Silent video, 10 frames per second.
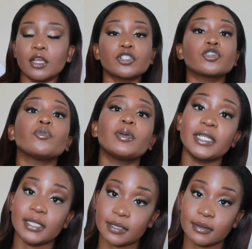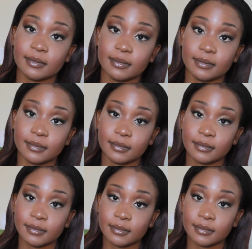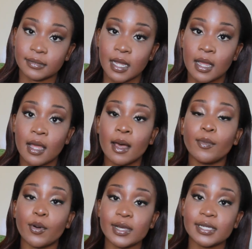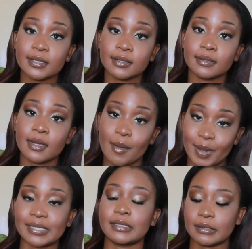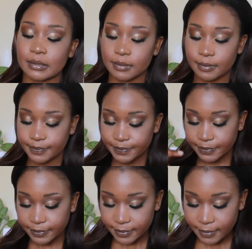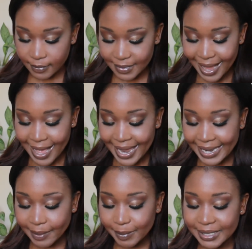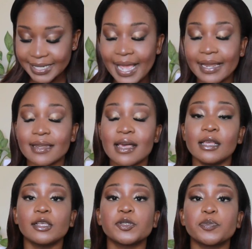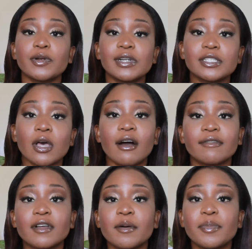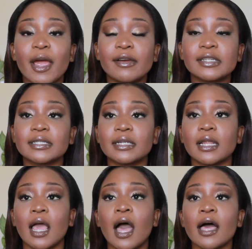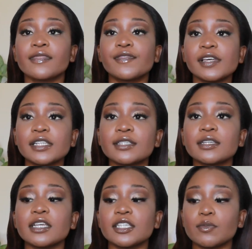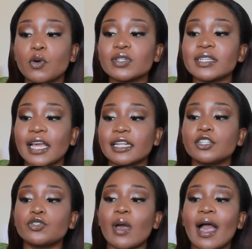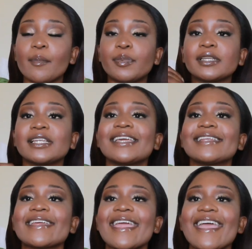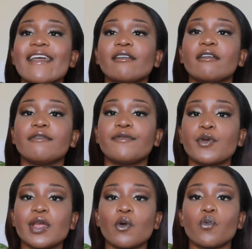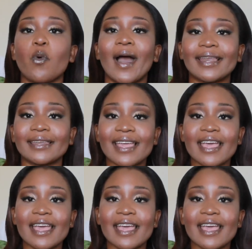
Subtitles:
So please, boys are buses. Number 10, spirit of comparison. This is most likely to happen in everyone.